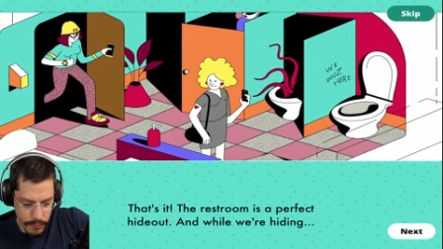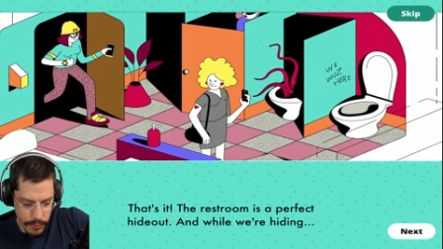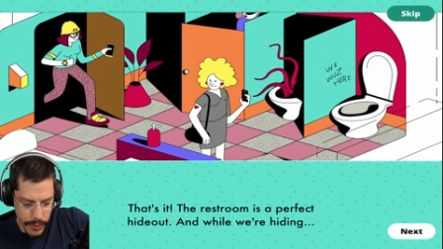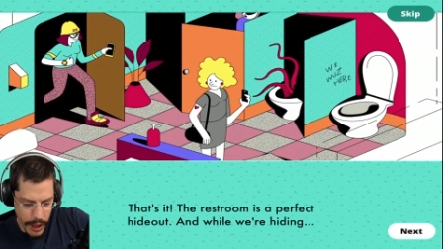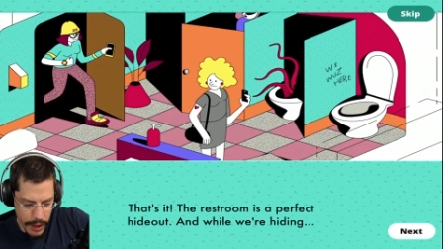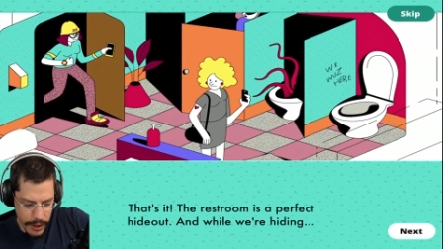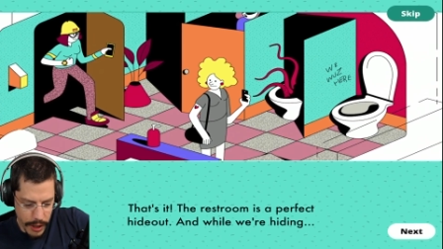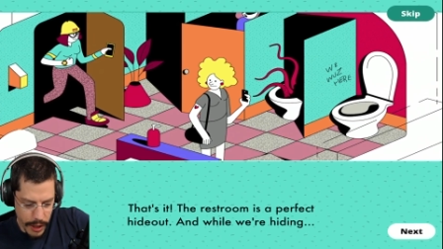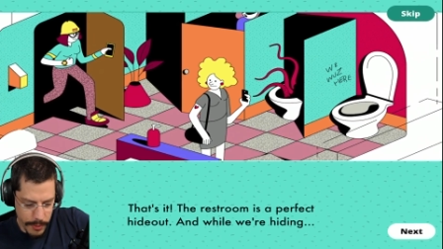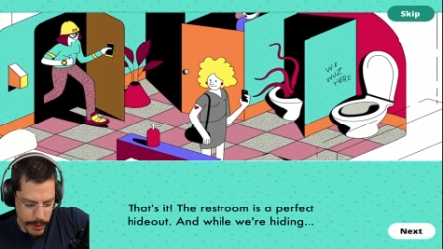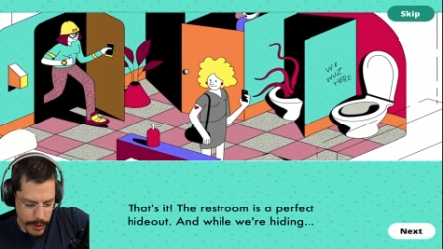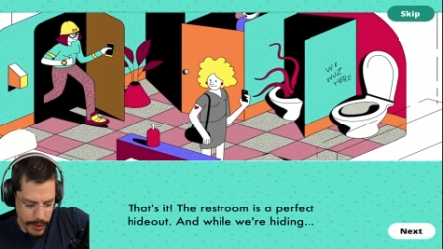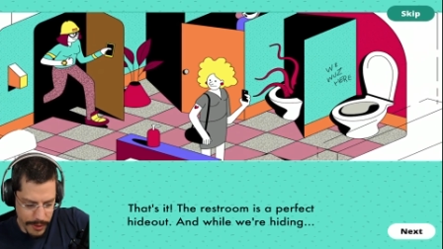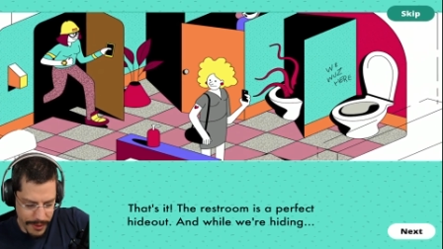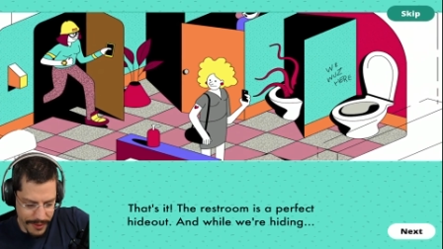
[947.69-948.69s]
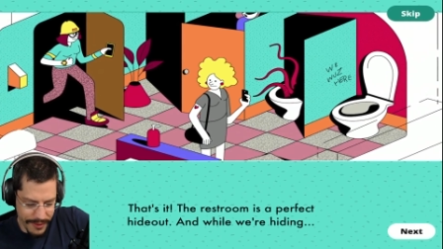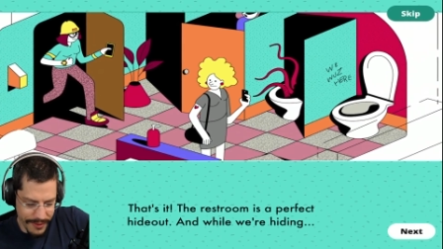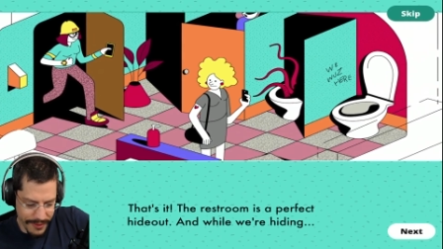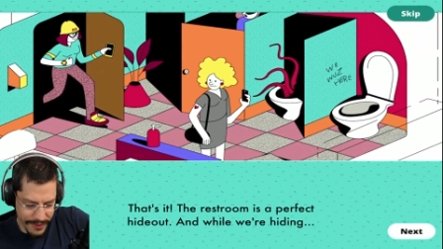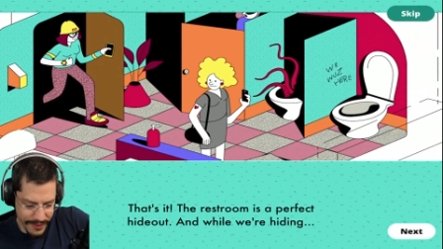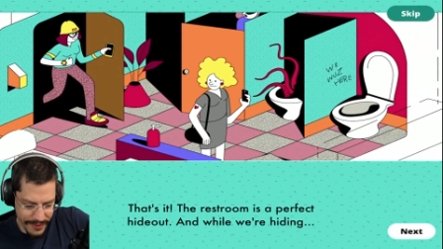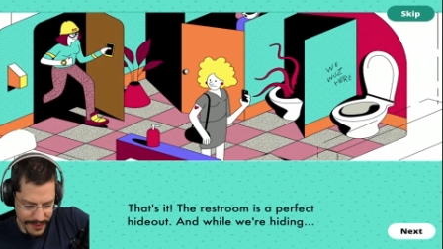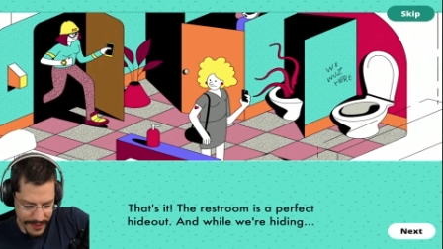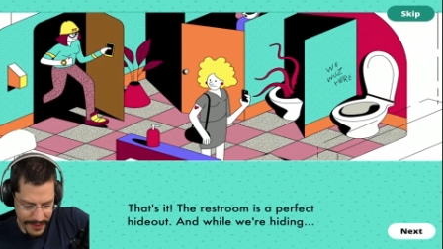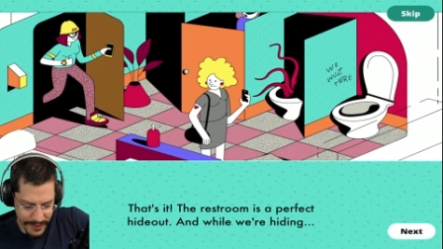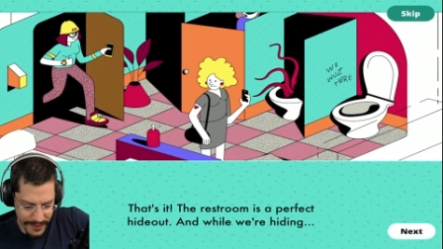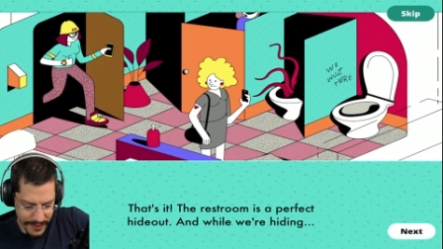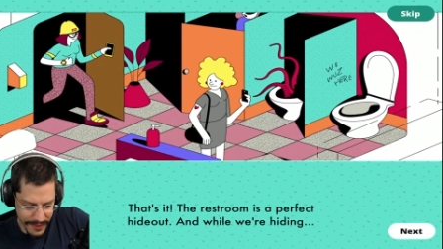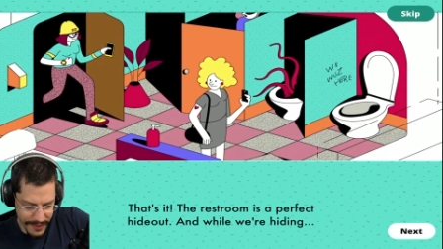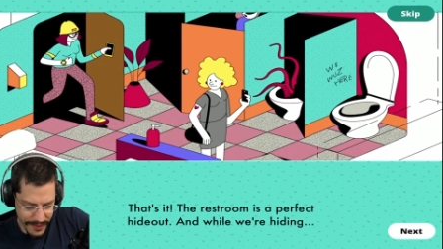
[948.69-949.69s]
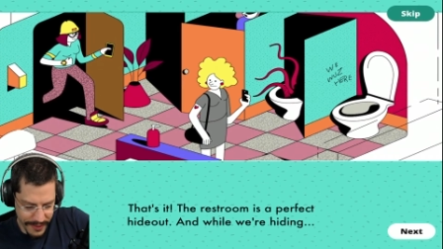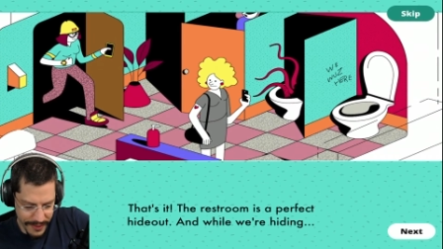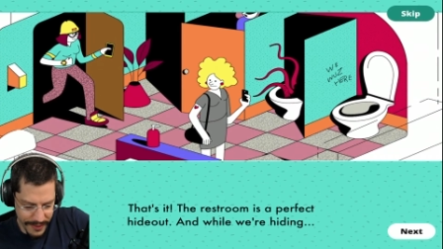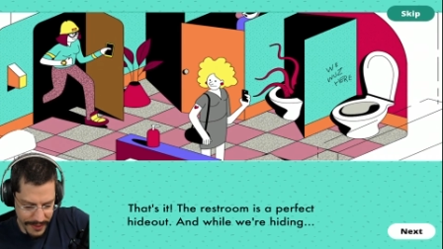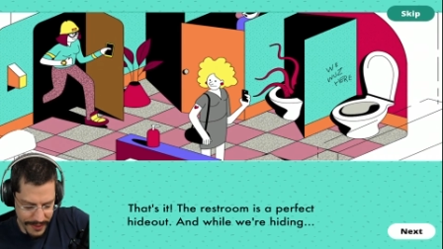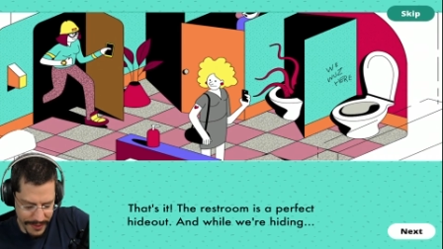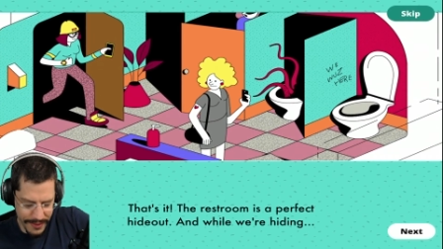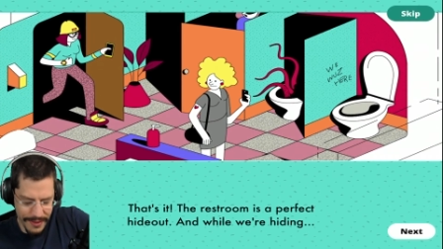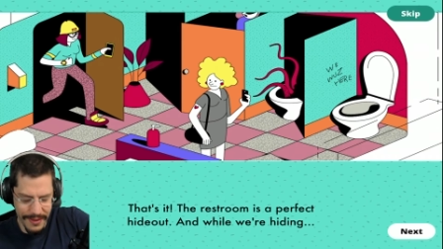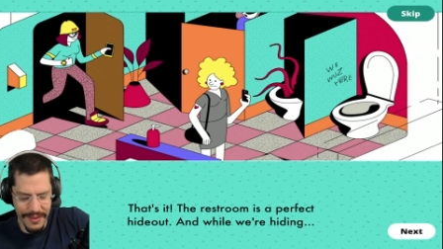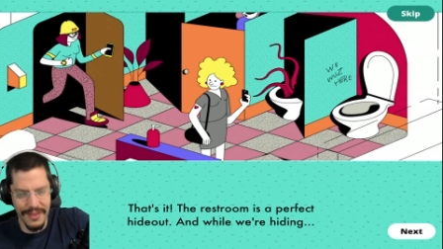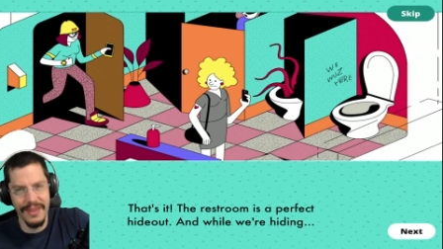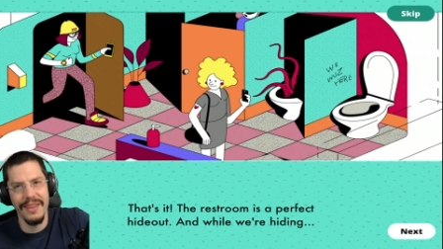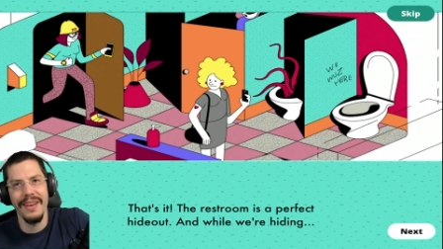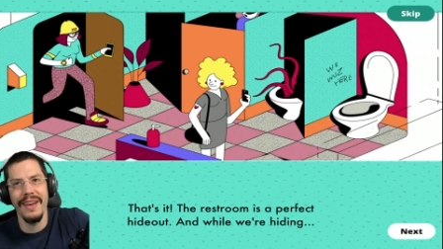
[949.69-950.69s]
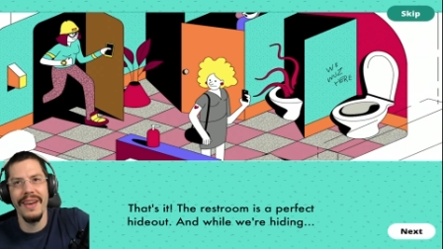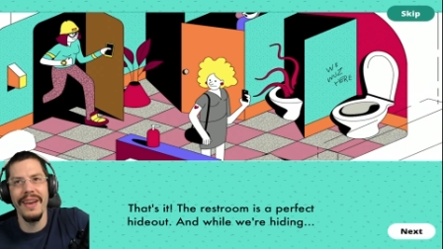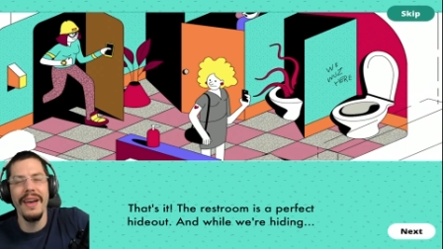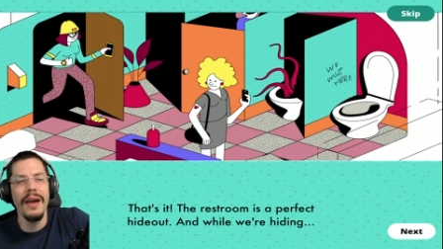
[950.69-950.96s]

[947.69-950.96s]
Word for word: Behind the iPad. That's it. The restroom is a perfect hideout.